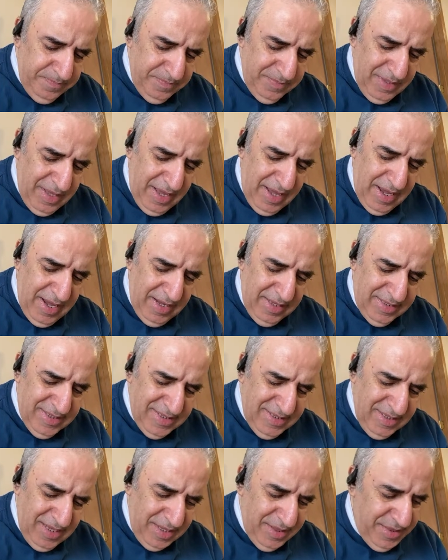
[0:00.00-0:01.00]
Yeah,
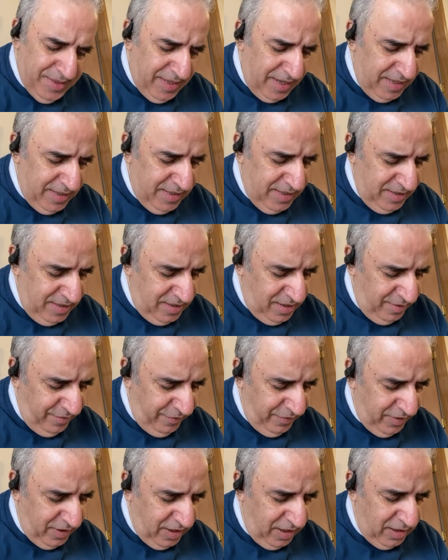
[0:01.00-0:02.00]
it's not that
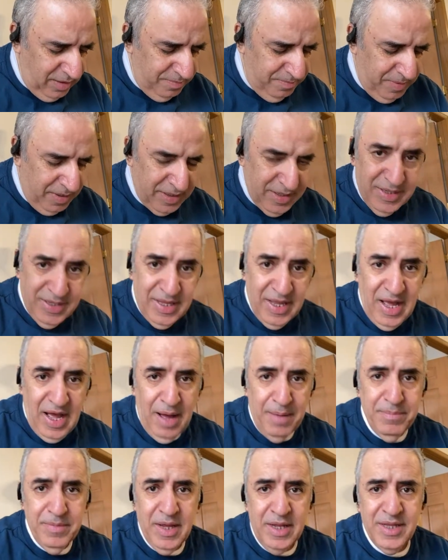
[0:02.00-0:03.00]
difficult, but
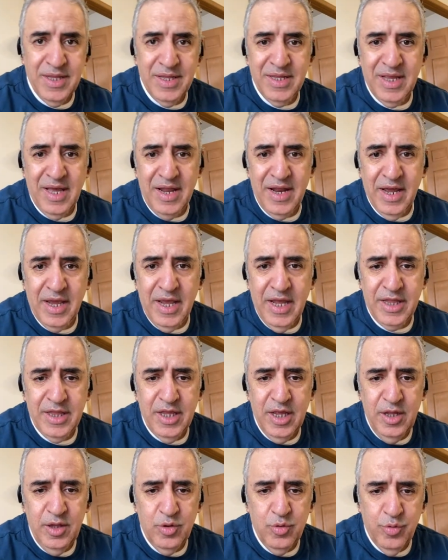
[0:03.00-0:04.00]
I'm not gonna get
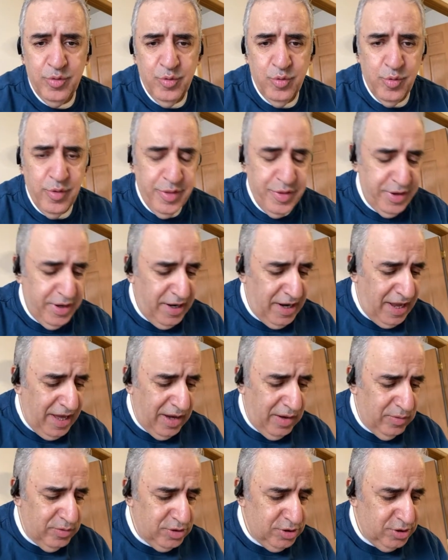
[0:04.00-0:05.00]
into 2, 3
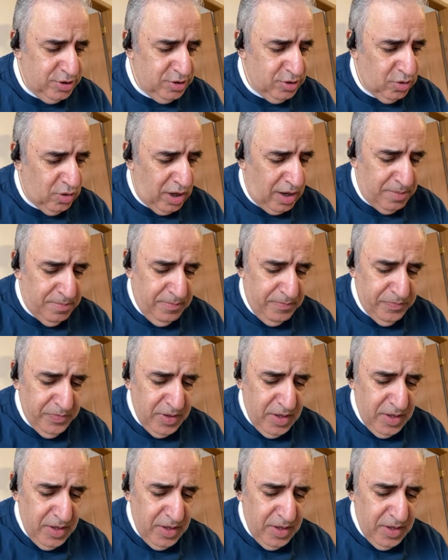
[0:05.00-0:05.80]
languages. I'm